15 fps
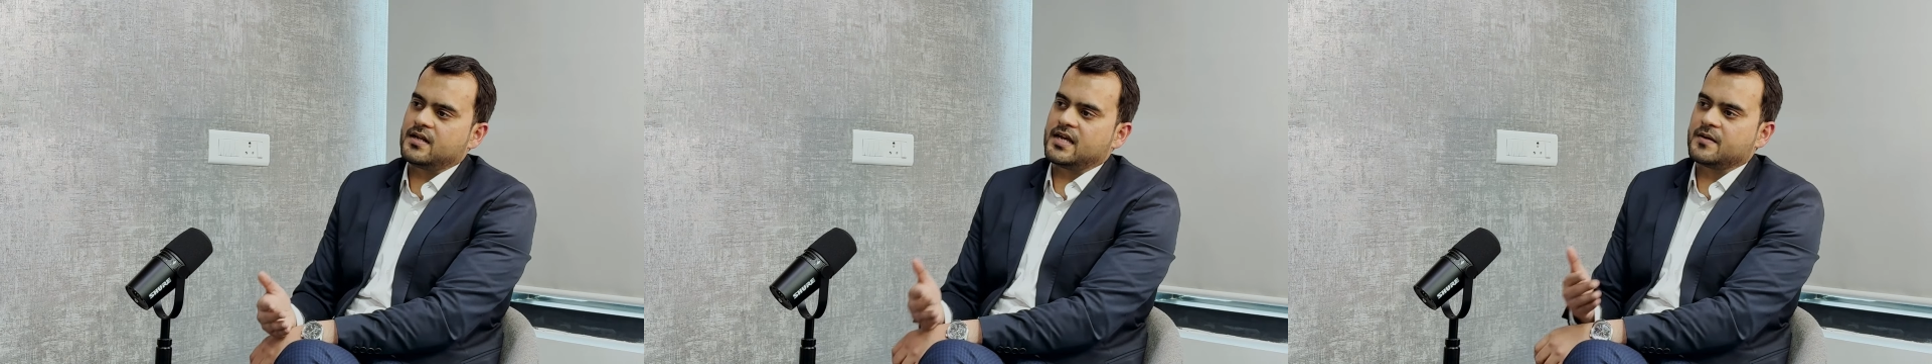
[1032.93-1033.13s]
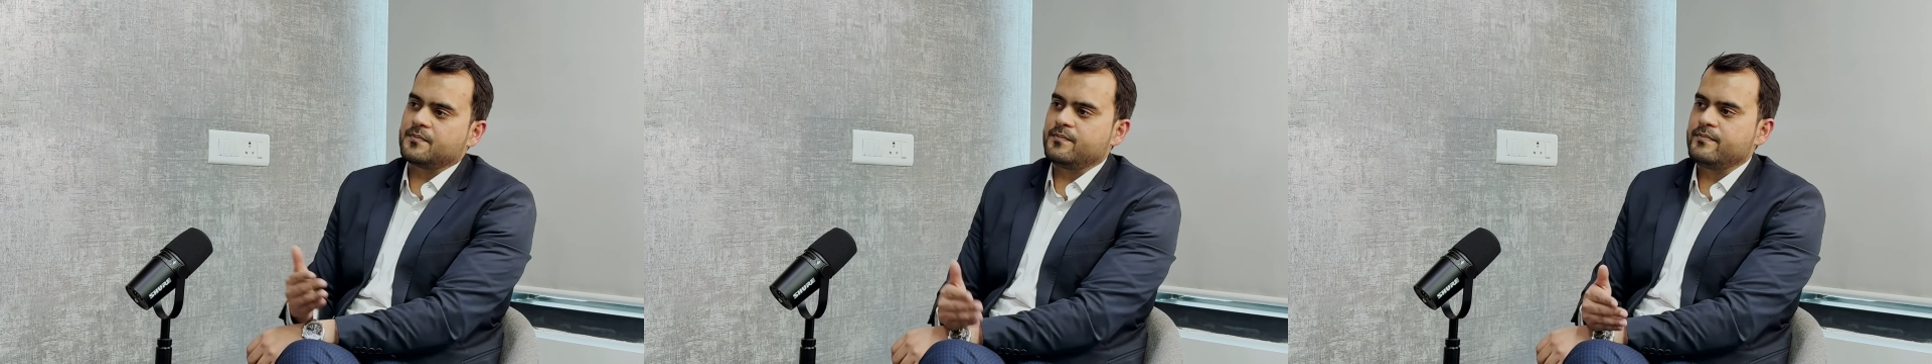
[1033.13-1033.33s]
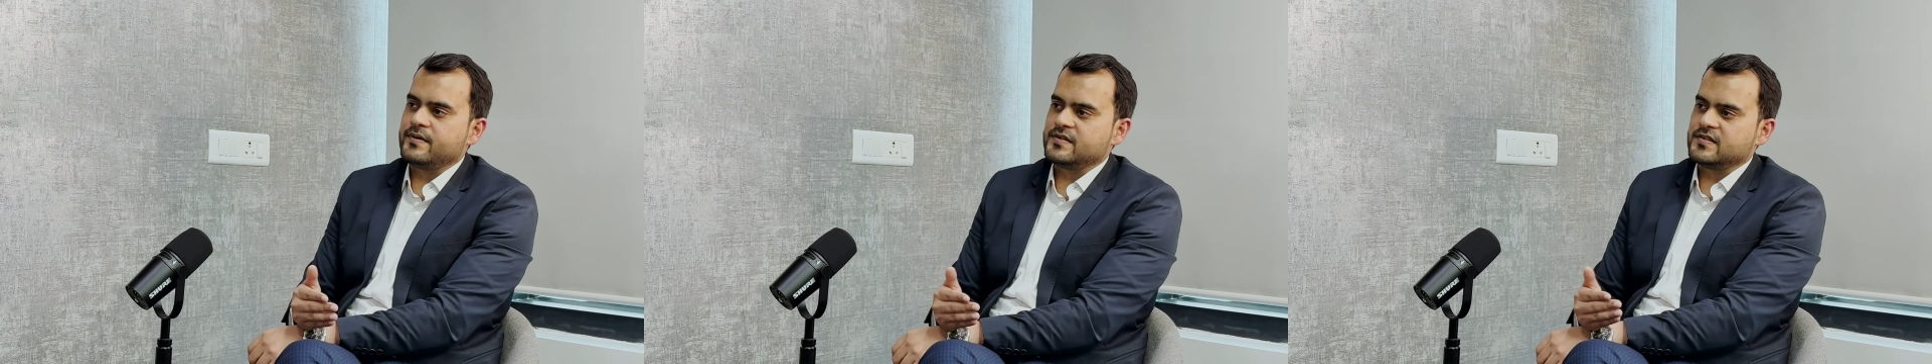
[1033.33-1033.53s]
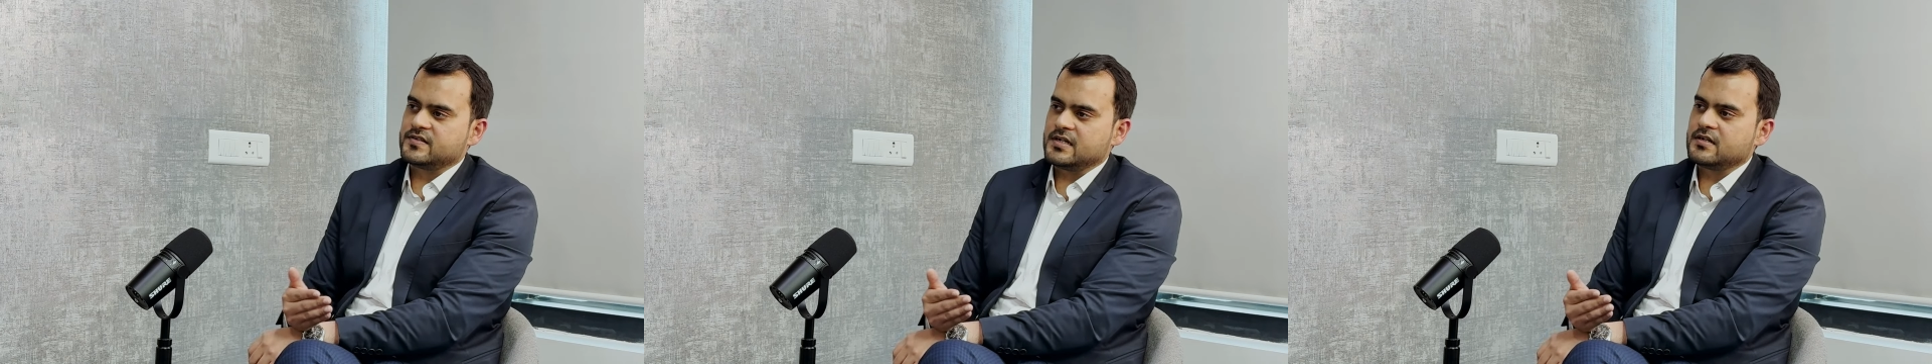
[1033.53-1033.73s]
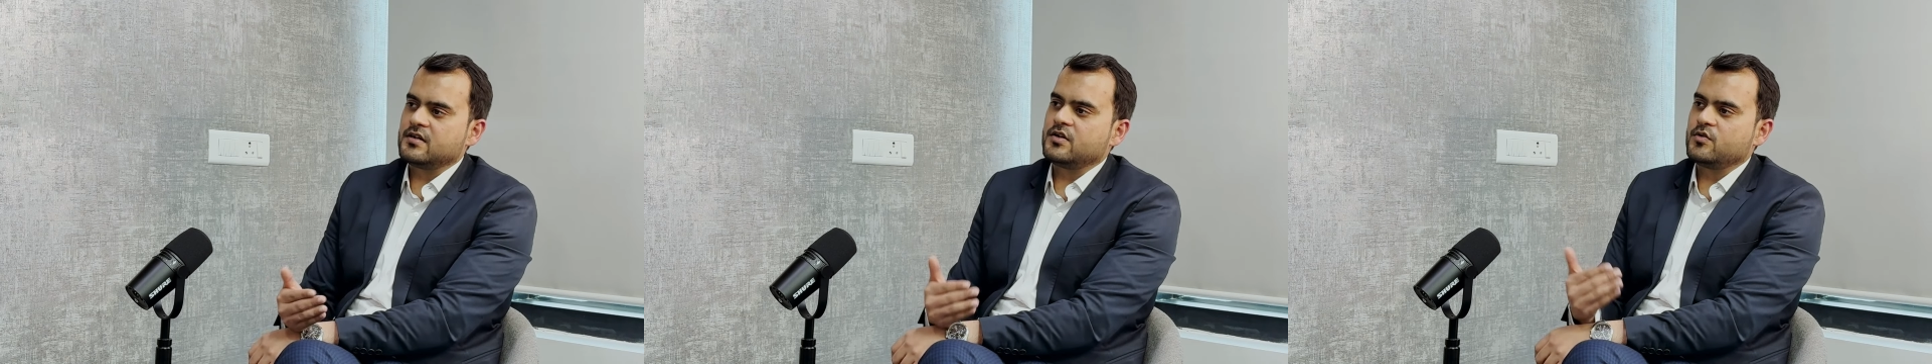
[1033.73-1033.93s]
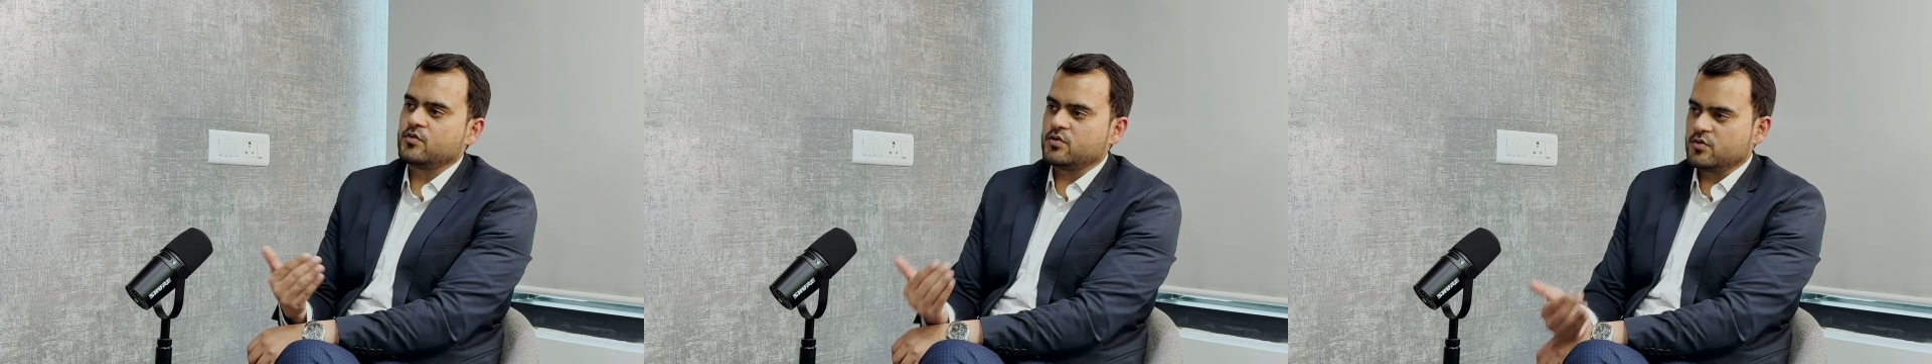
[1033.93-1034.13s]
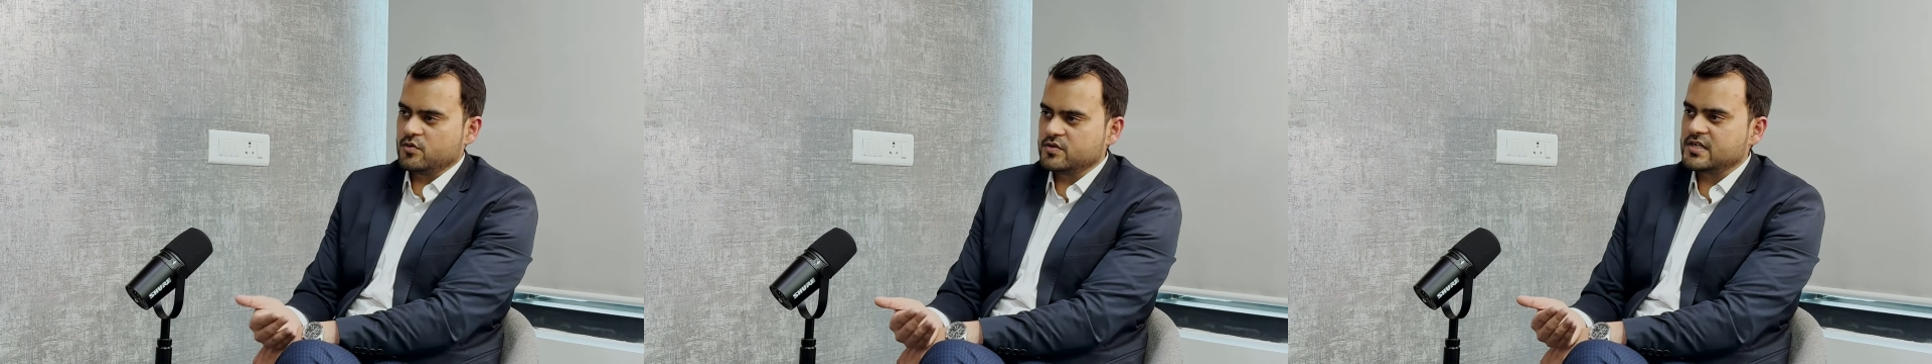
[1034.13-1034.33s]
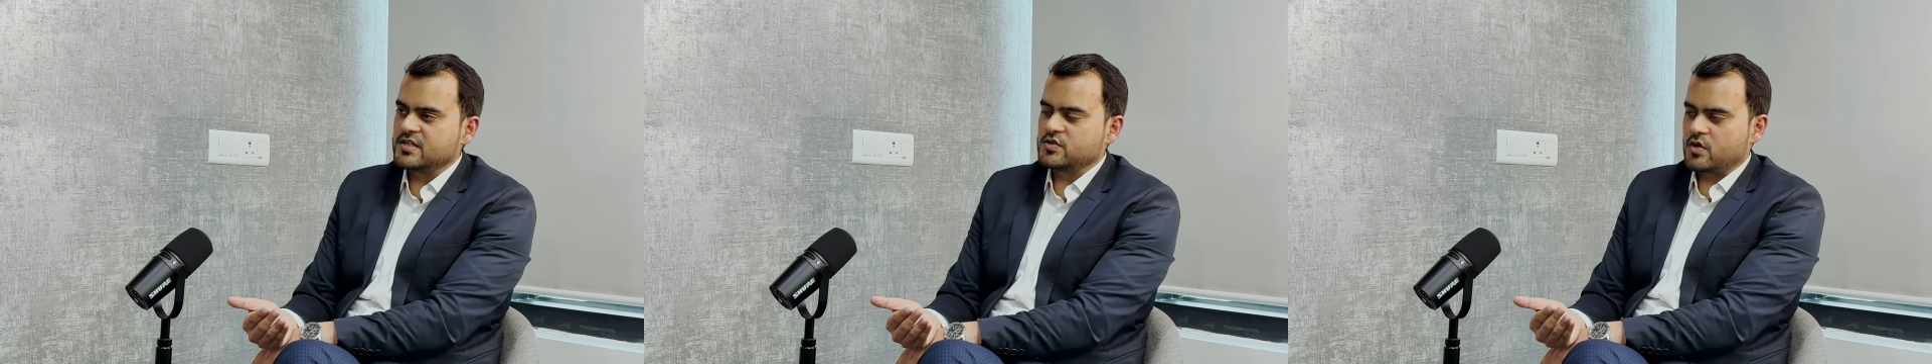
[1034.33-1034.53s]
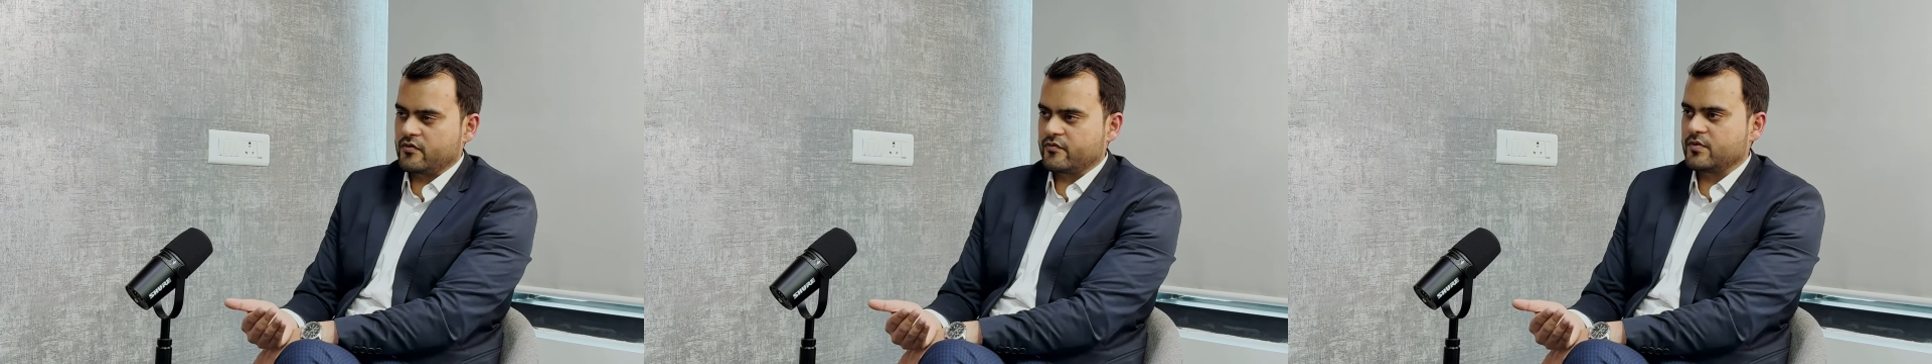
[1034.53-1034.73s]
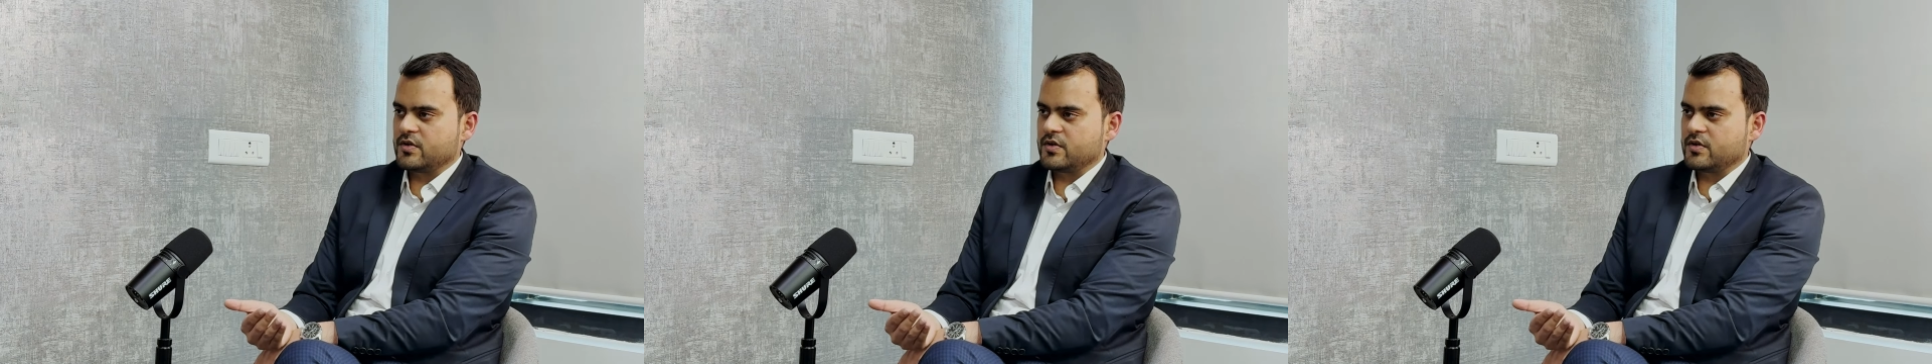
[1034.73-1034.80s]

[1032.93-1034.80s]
like Business Central, do that job for